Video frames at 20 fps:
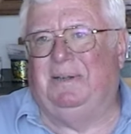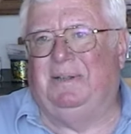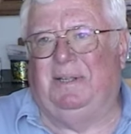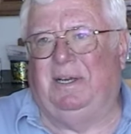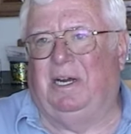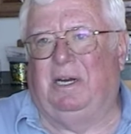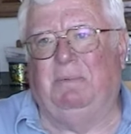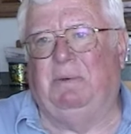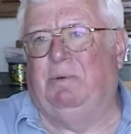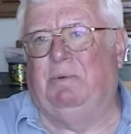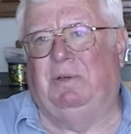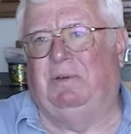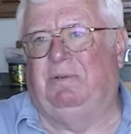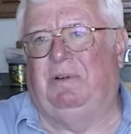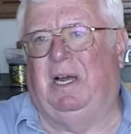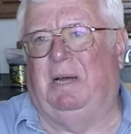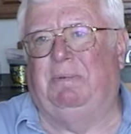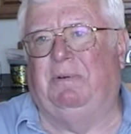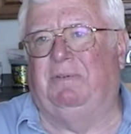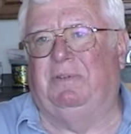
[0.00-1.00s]
you know, the Army
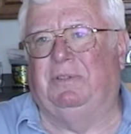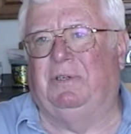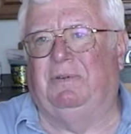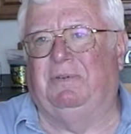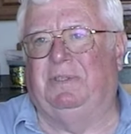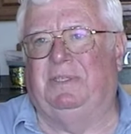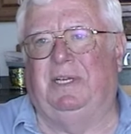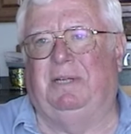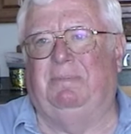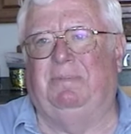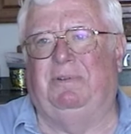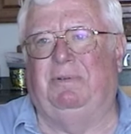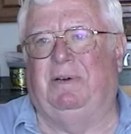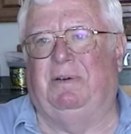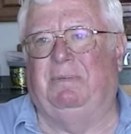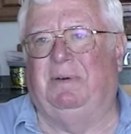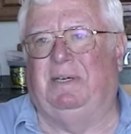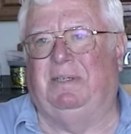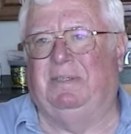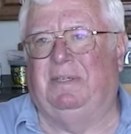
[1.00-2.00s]
won't drop if it's over 10, to
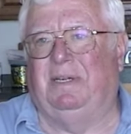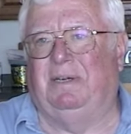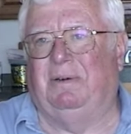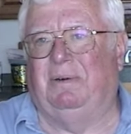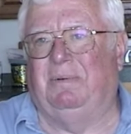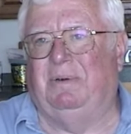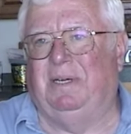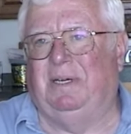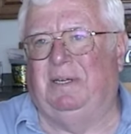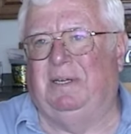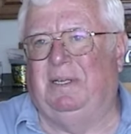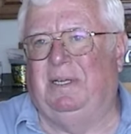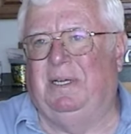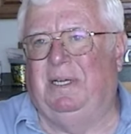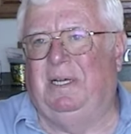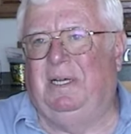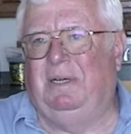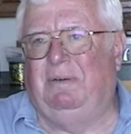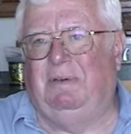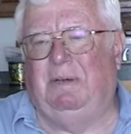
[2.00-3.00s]
12 miles an hour wind.
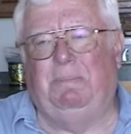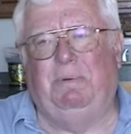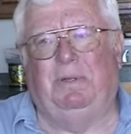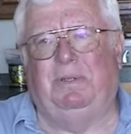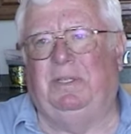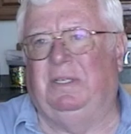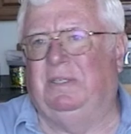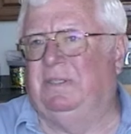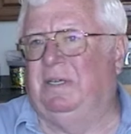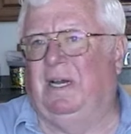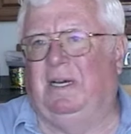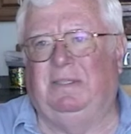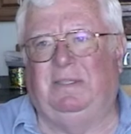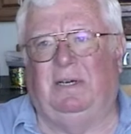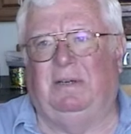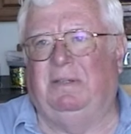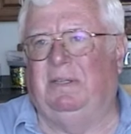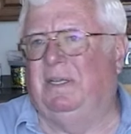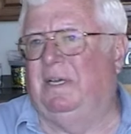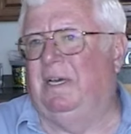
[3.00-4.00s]
We put these
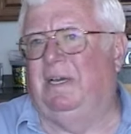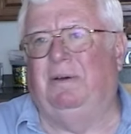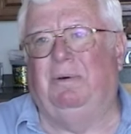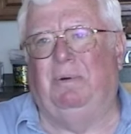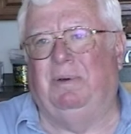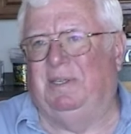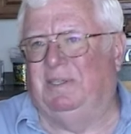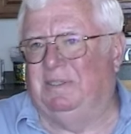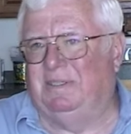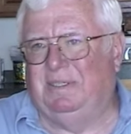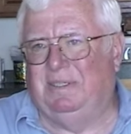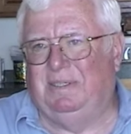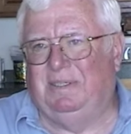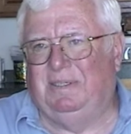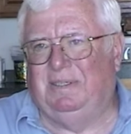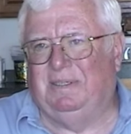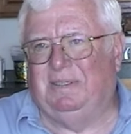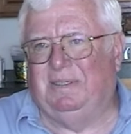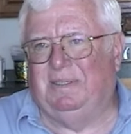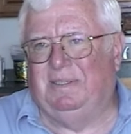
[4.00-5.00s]
guys out in gale winds
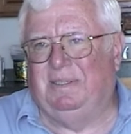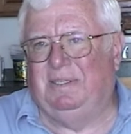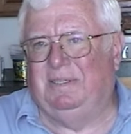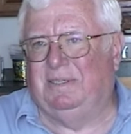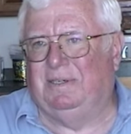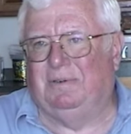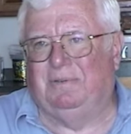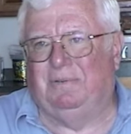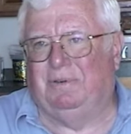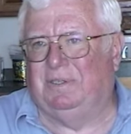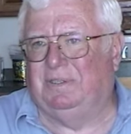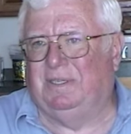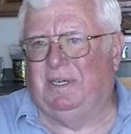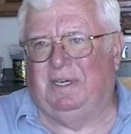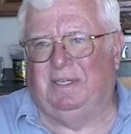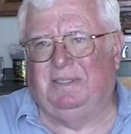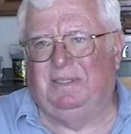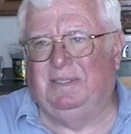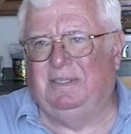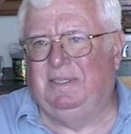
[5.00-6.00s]
these Air Force
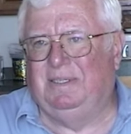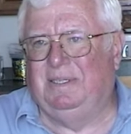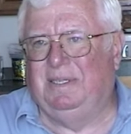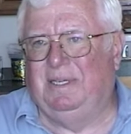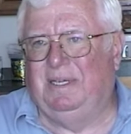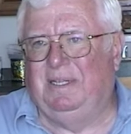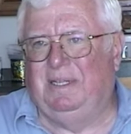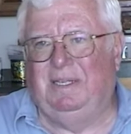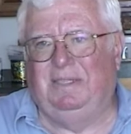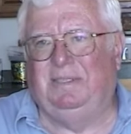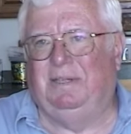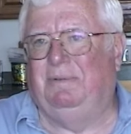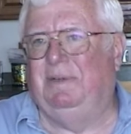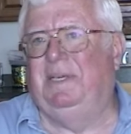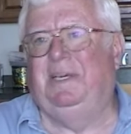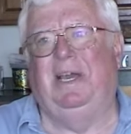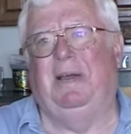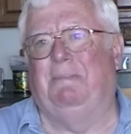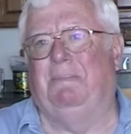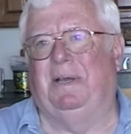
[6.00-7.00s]
guys. They said,
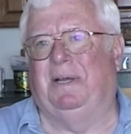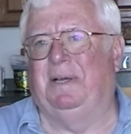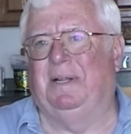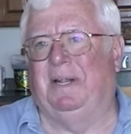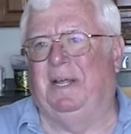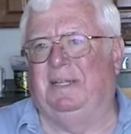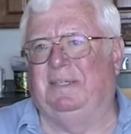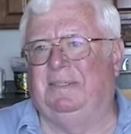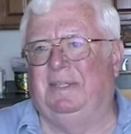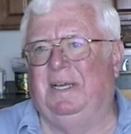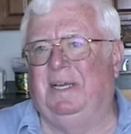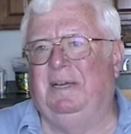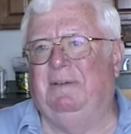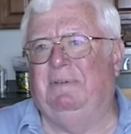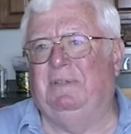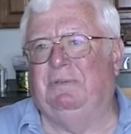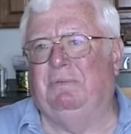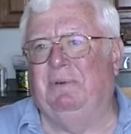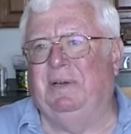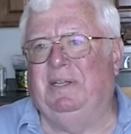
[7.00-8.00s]
we can't pick a nice day.
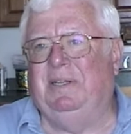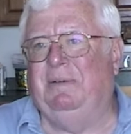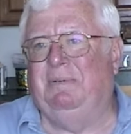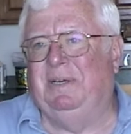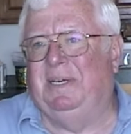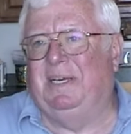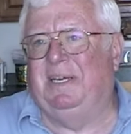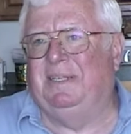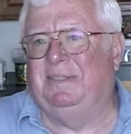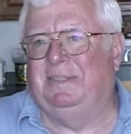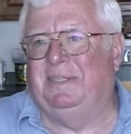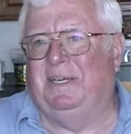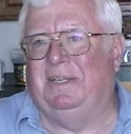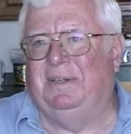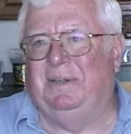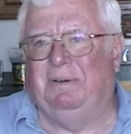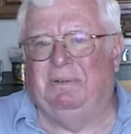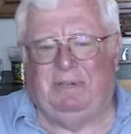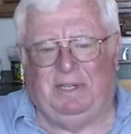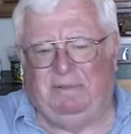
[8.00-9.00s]
If it's windy, we can't
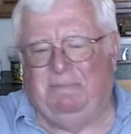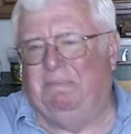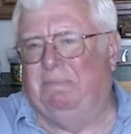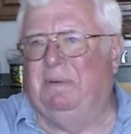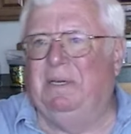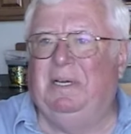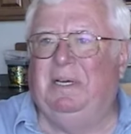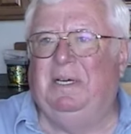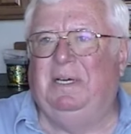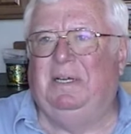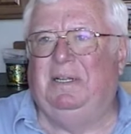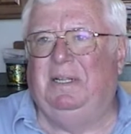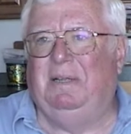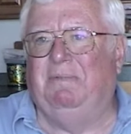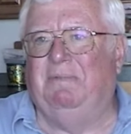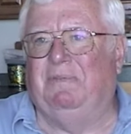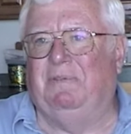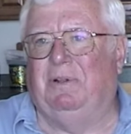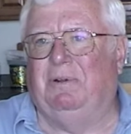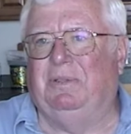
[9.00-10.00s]
say no. Leave them,
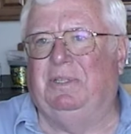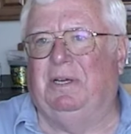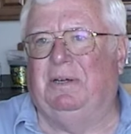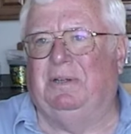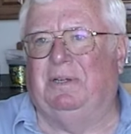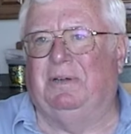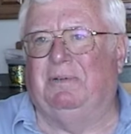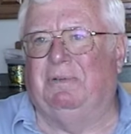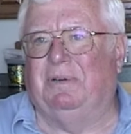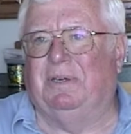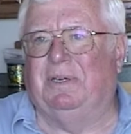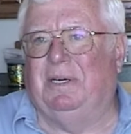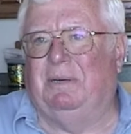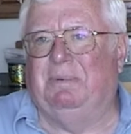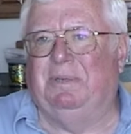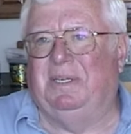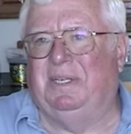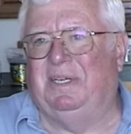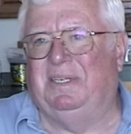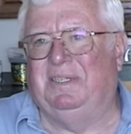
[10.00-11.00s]
leave them float down there for a
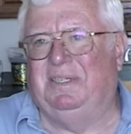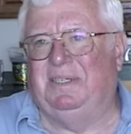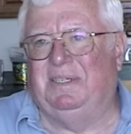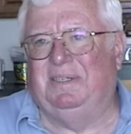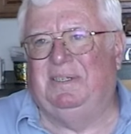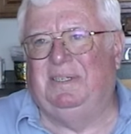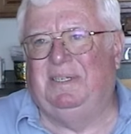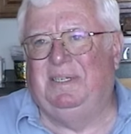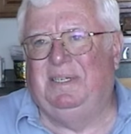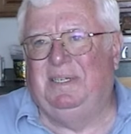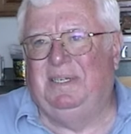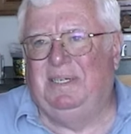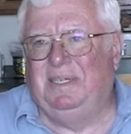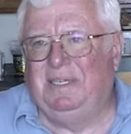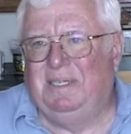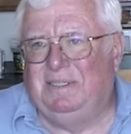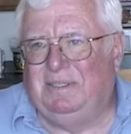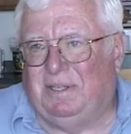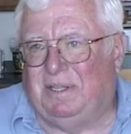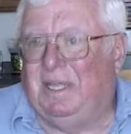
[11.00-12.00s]
couple days, you know.
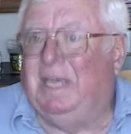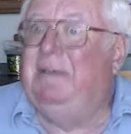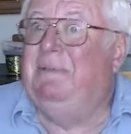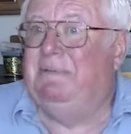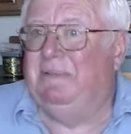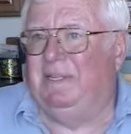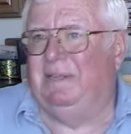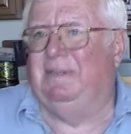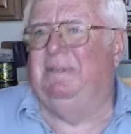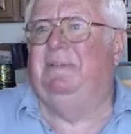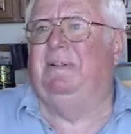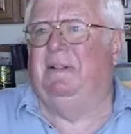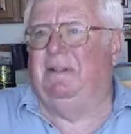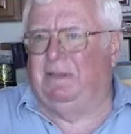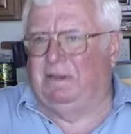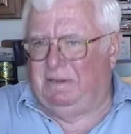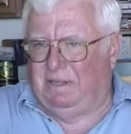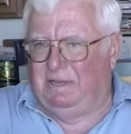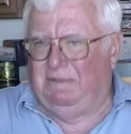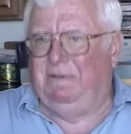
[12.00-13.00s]
Mm-hmm. So they, they,
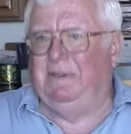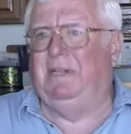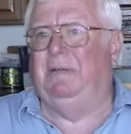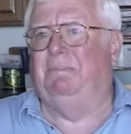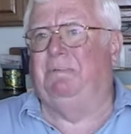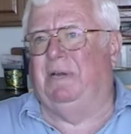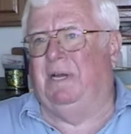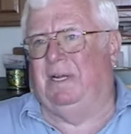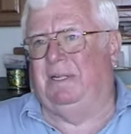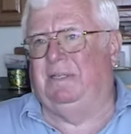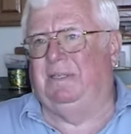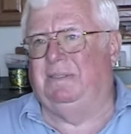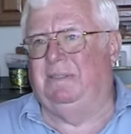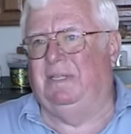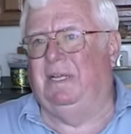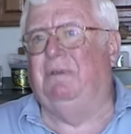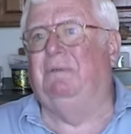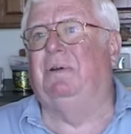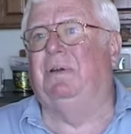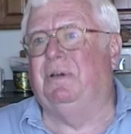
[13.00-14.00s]
they really
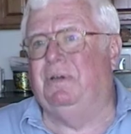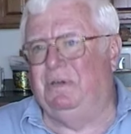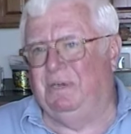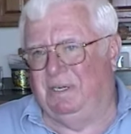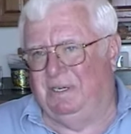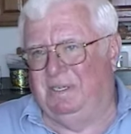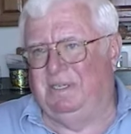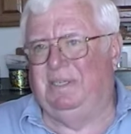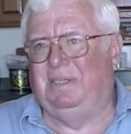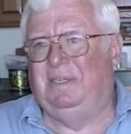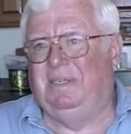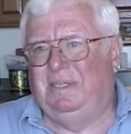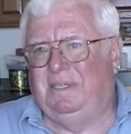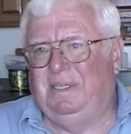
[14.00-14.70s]
practiced, and they were good.